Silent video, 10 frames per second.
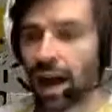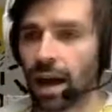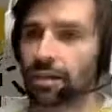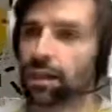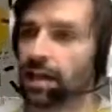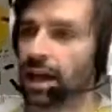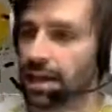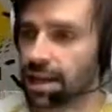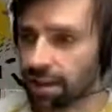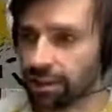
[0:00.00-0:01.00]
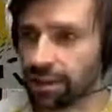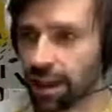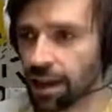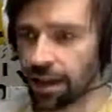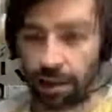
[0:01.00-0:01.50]
path that they never
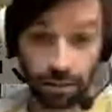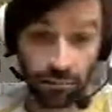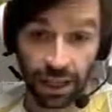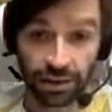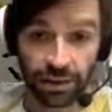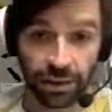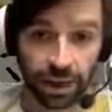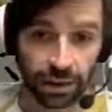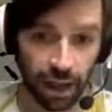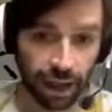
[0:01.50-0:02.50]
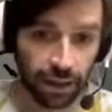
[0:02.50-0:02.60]
take, the inside